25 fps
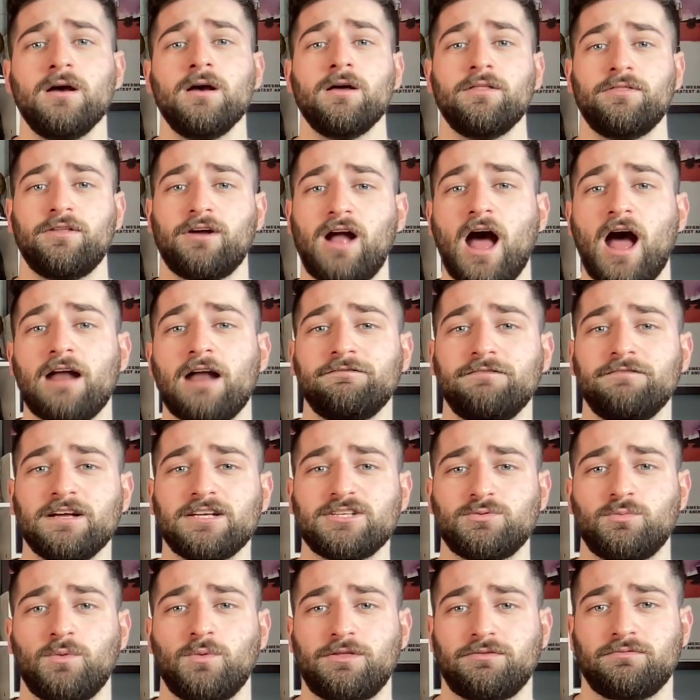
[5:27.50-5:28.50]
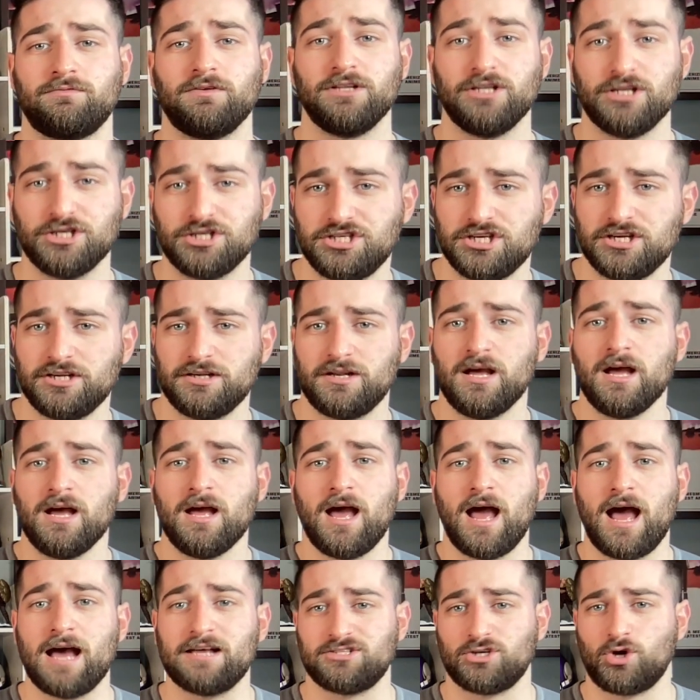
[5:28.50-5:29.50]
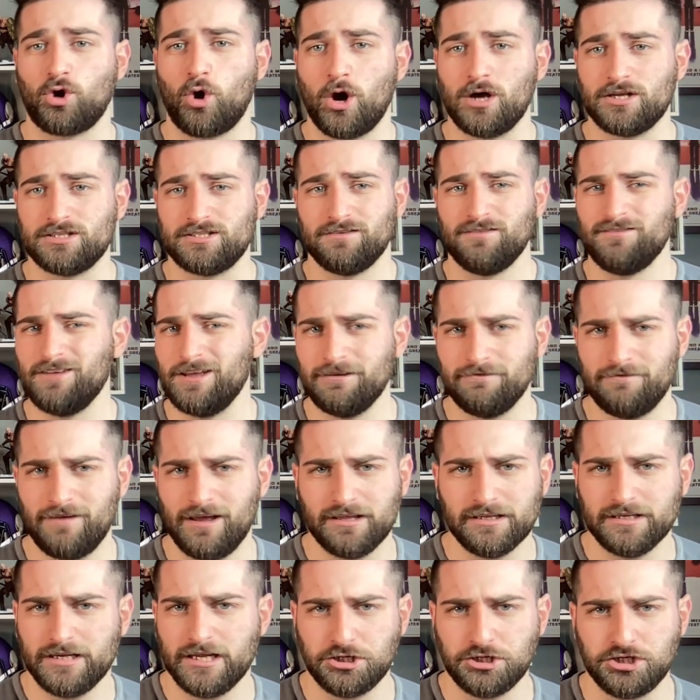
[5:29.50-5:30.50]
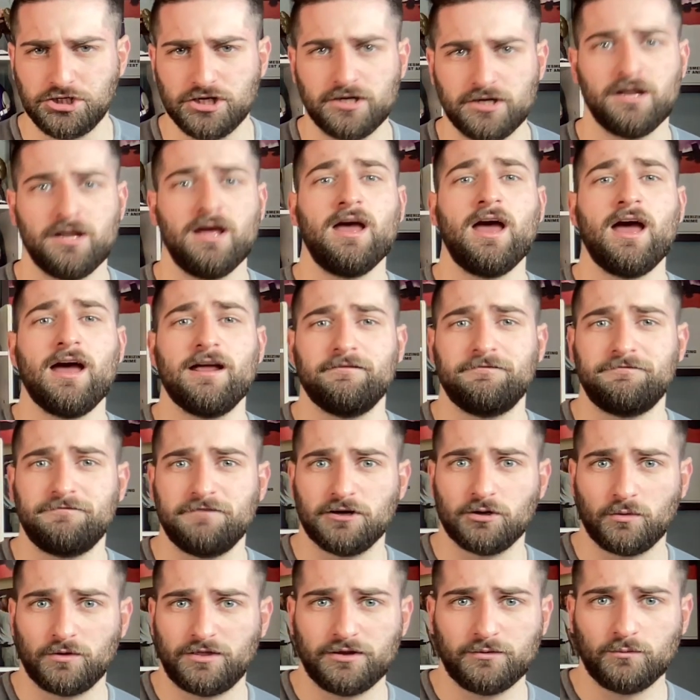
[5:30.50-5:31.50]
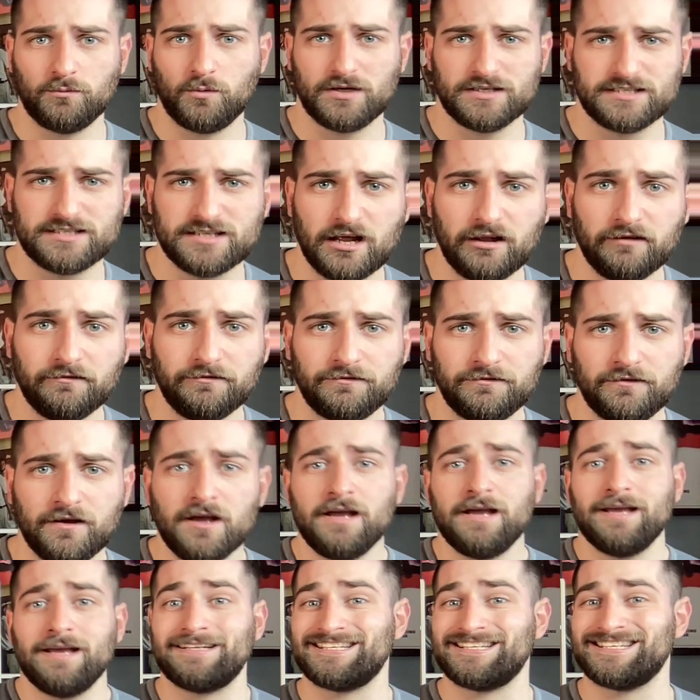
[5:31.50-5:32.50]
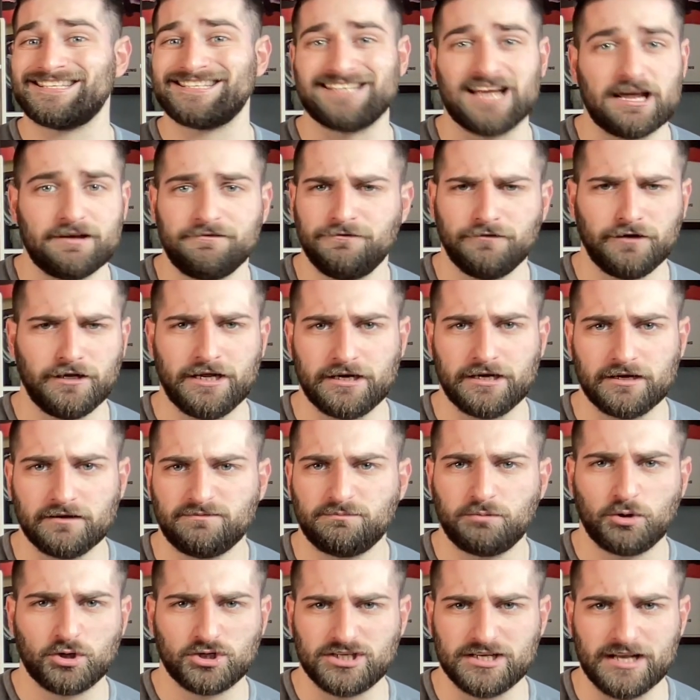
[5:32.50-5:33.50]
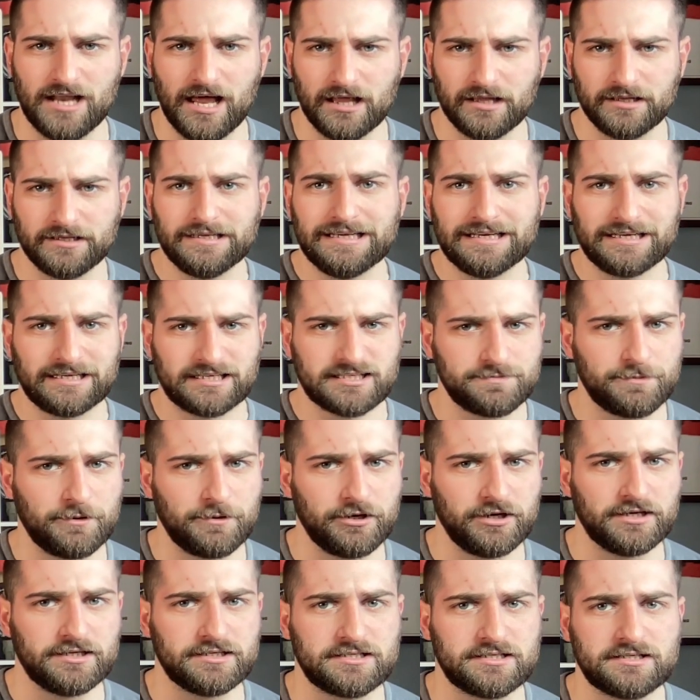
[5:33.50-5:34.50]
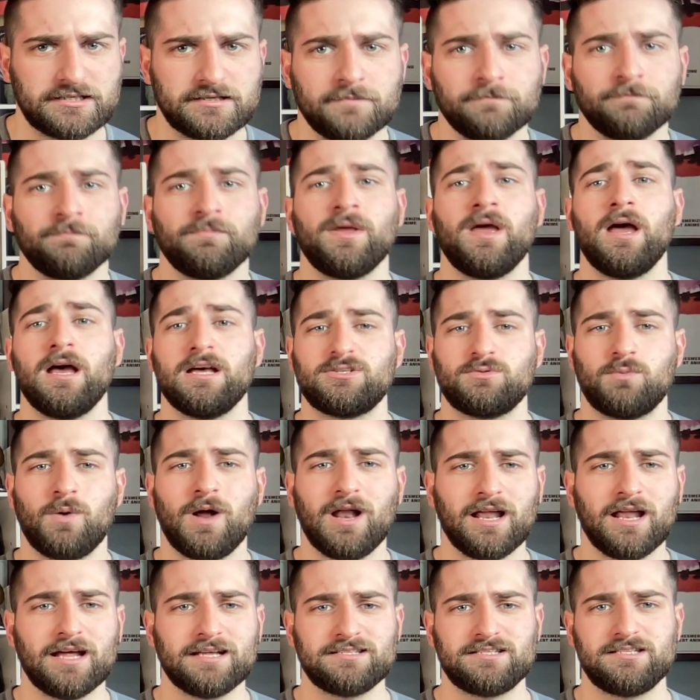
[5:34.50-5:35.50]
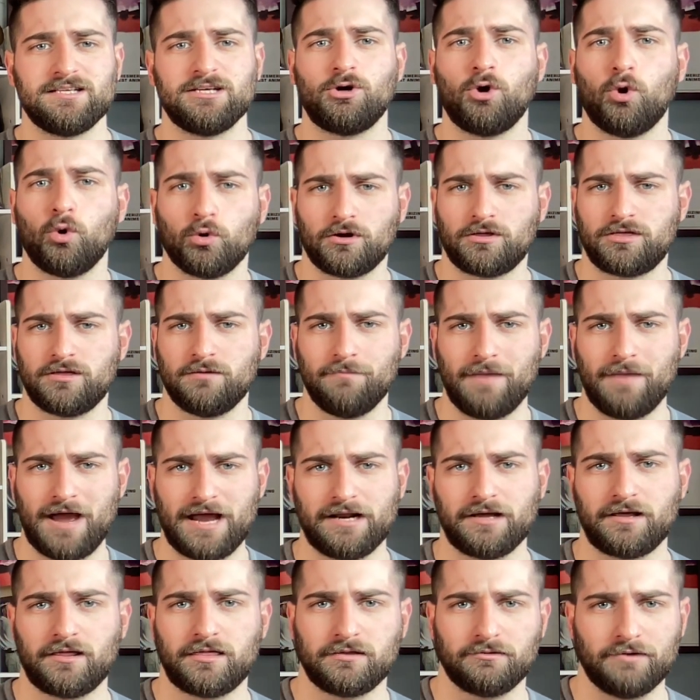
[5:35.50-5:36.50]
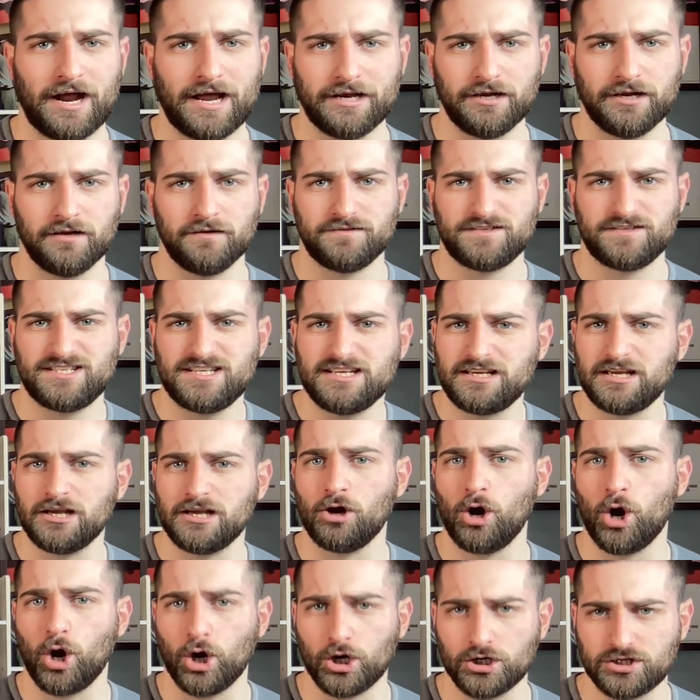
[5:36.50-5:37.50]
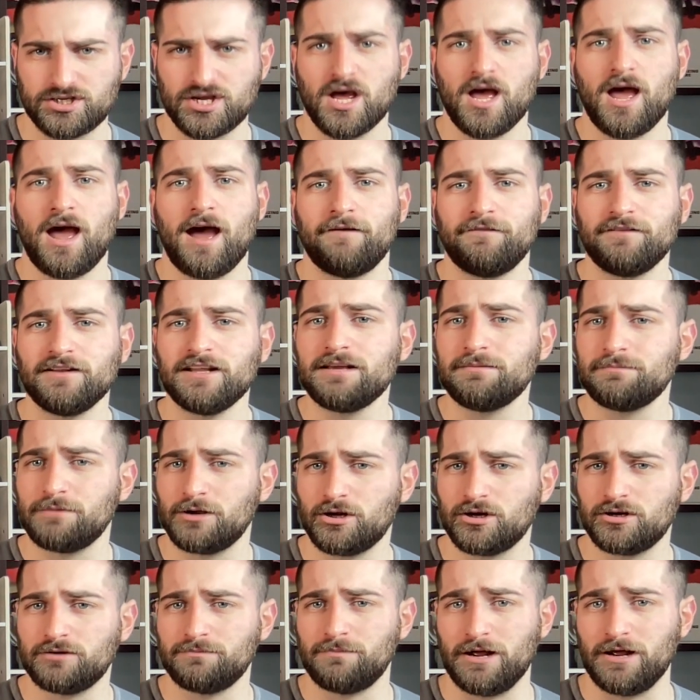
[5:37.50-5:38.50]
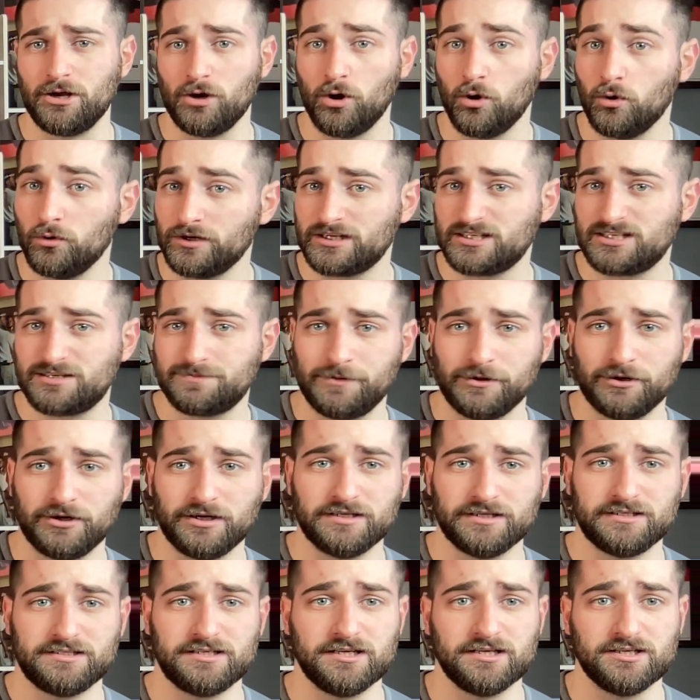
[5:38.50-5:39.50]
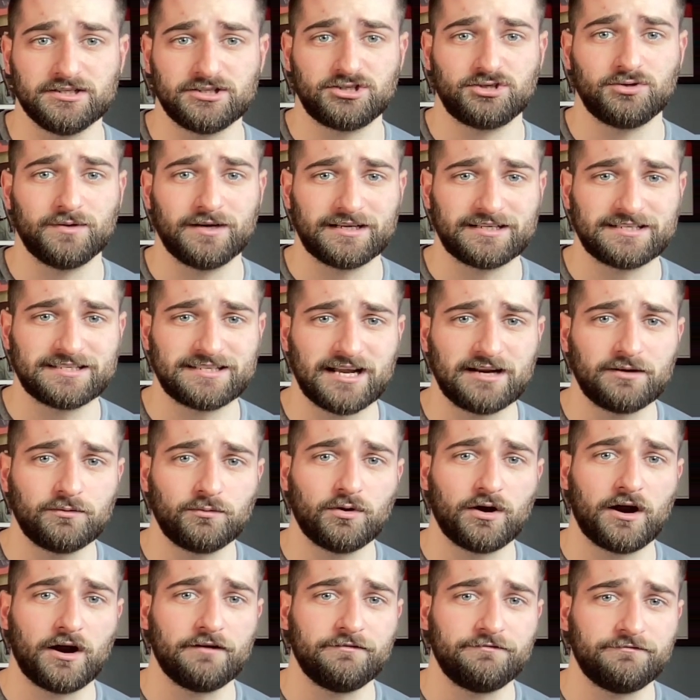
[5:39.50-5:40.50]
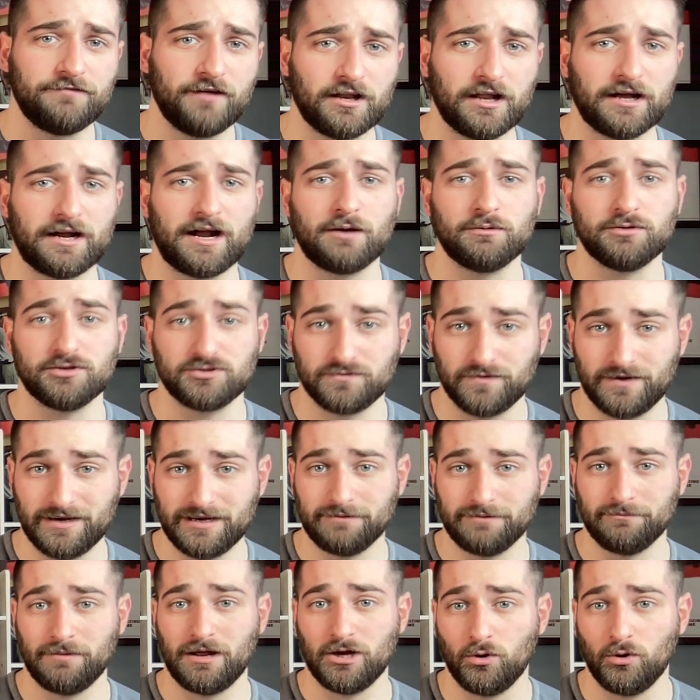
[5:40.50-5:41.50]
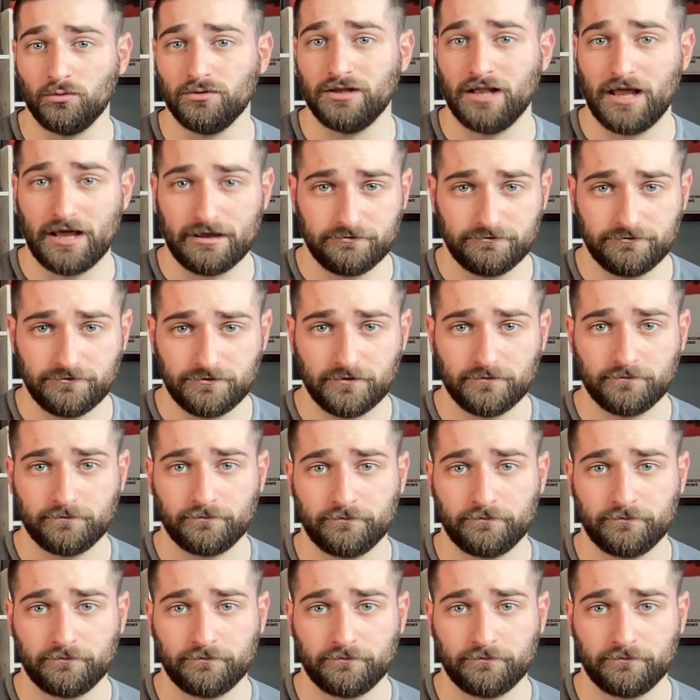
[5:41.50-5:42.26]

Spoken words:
The conflicts with religion as a cause of invalidation and fear within oneself, its stifling of personality and experience, as well as the core thematic thread of seeking art, heavily mirrored my own experiences to an extent where I felt like I was reading my own life.